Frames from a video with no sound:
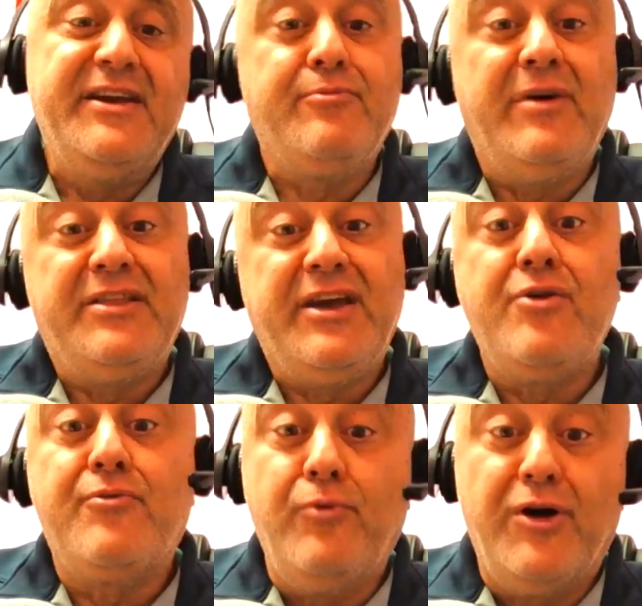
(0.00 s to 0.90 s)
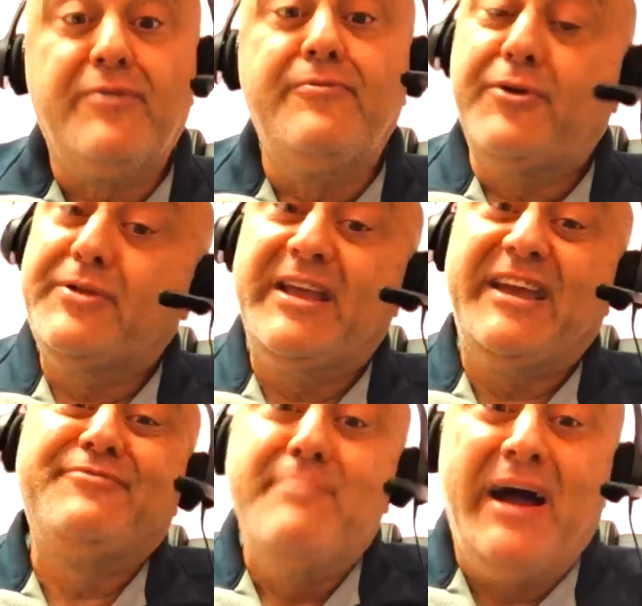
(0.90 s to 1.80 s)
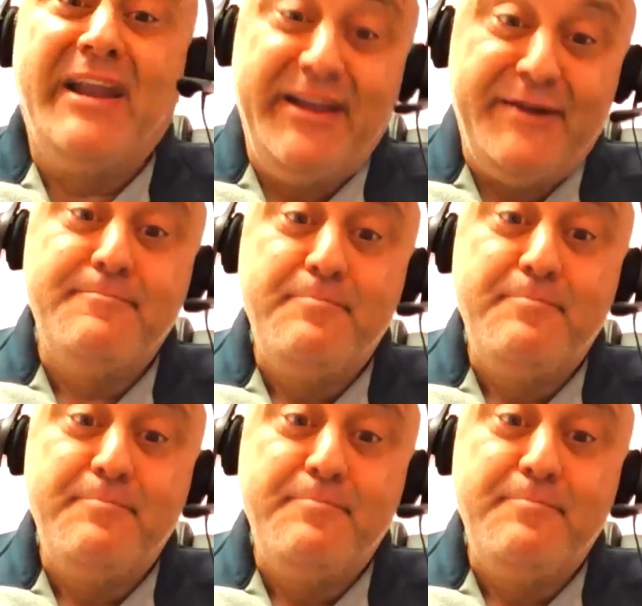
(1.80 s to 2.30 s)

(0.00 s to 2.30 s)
is one day of work for the case manager.